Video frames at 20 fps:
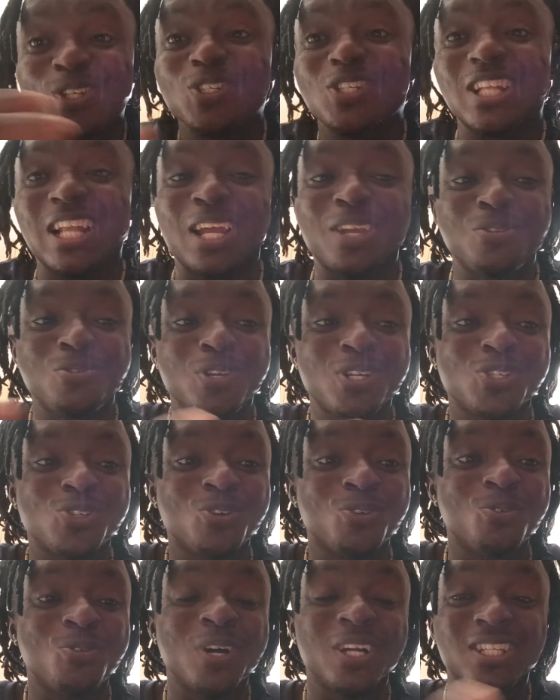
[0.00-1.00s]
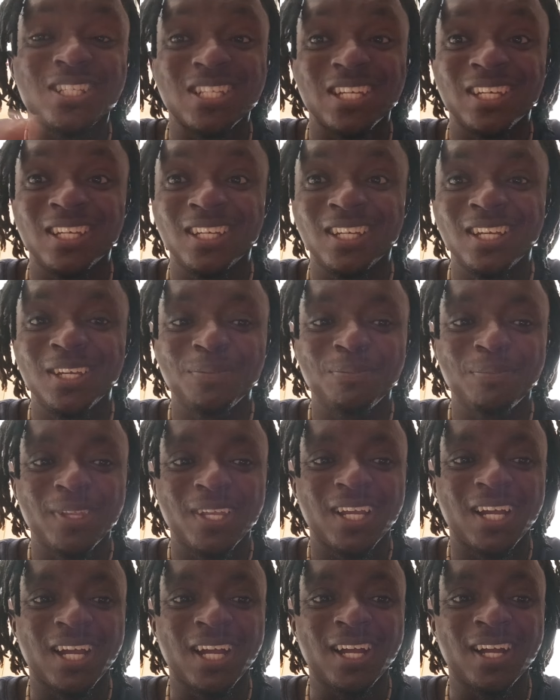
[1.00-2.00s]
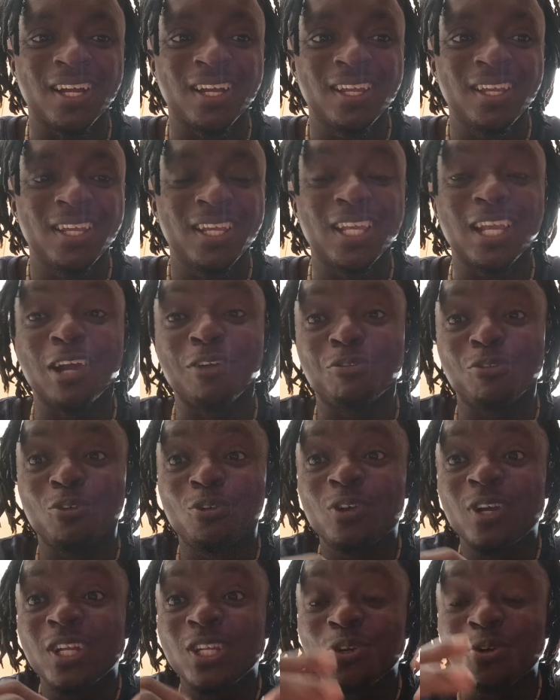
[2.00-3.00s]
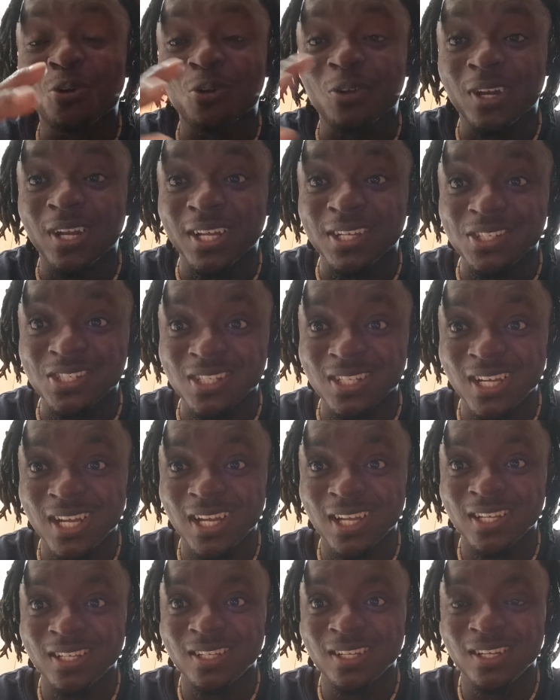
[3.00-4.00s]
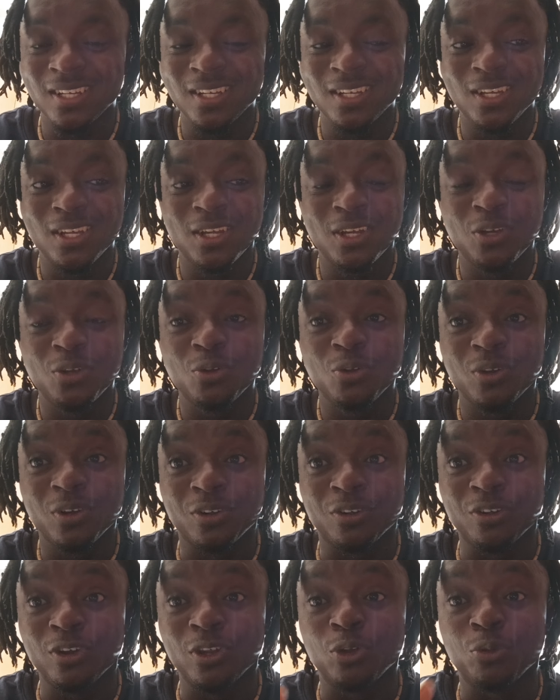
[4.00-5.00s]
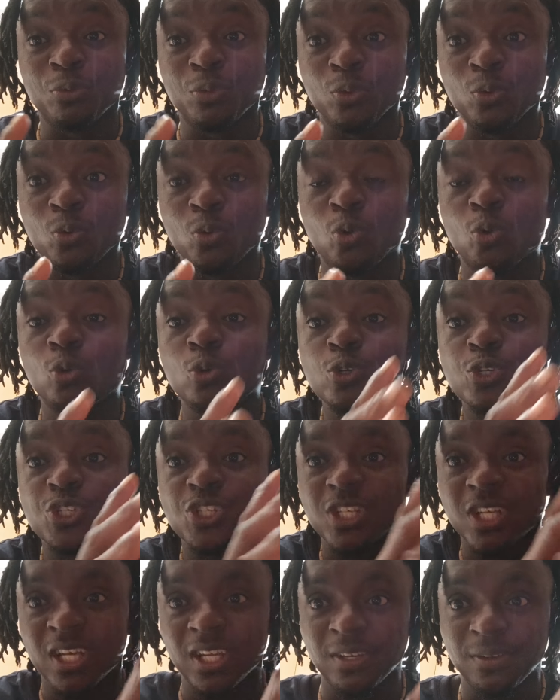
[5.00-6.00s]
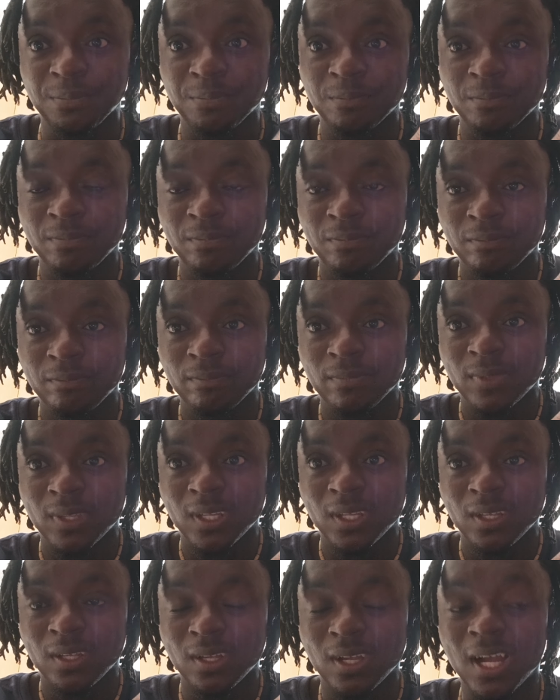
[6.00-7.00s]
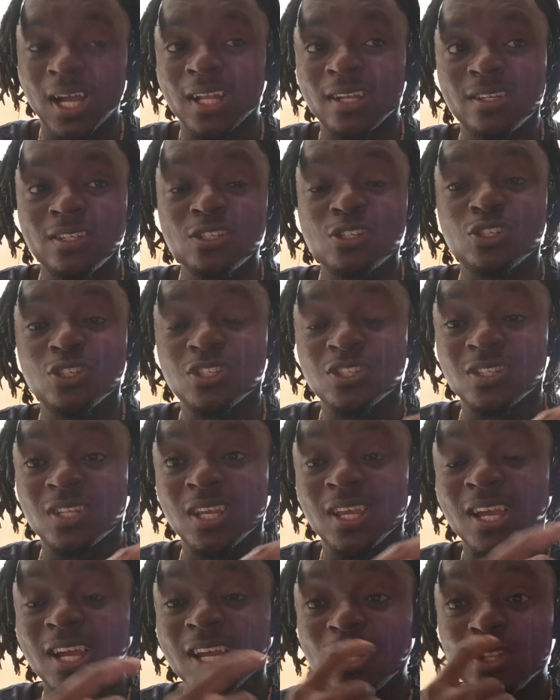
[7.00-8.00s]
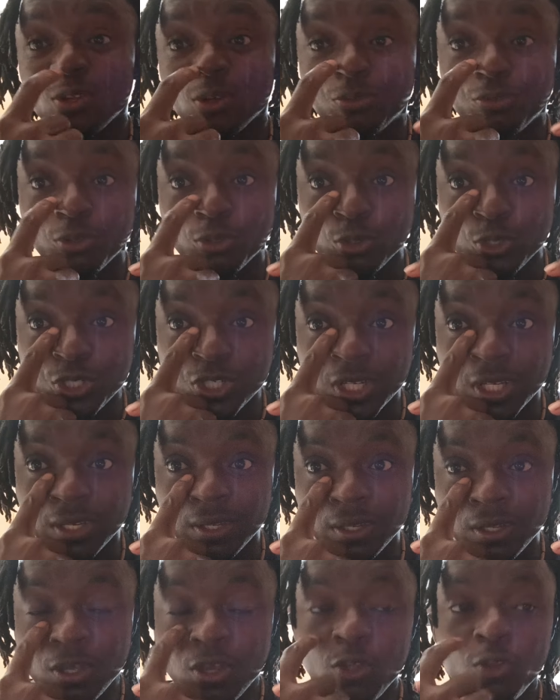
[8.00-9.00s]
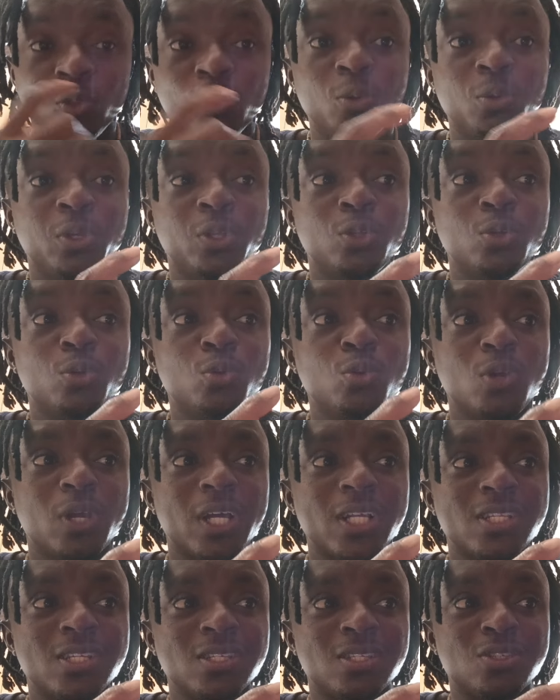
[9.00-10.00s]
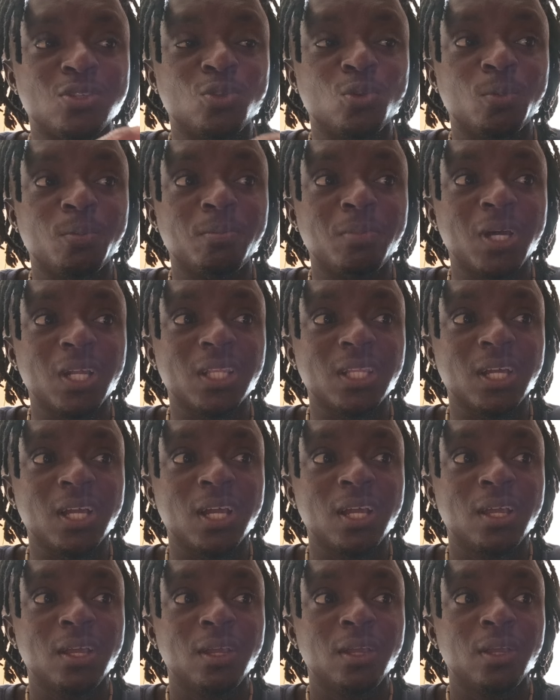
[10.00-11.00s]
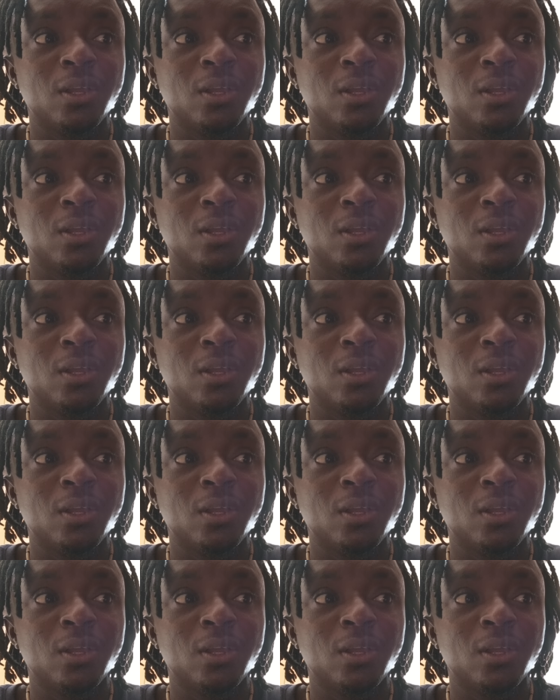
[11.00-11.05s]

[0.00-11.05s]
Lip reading: just like when someone think, he have already understand, ocean. This is the end of ocean. No, look at it. No matter,